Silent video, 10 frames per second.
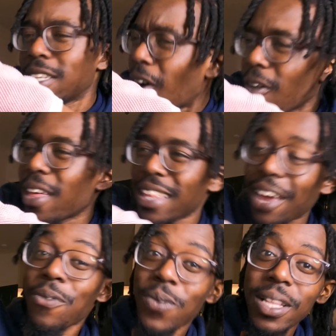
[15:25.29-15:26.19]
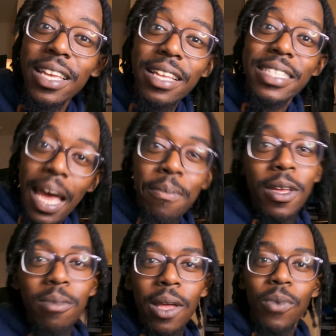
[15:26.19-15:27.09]
and all that, like really dap me
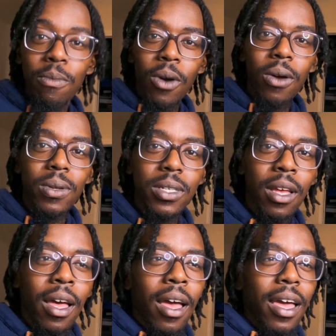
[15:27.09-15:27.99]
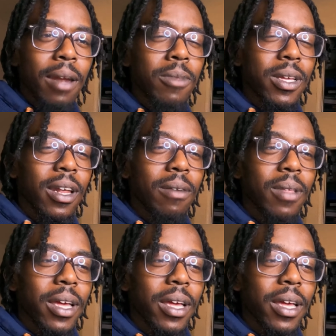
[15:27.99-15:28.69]
up like we bros. And I'm looking at them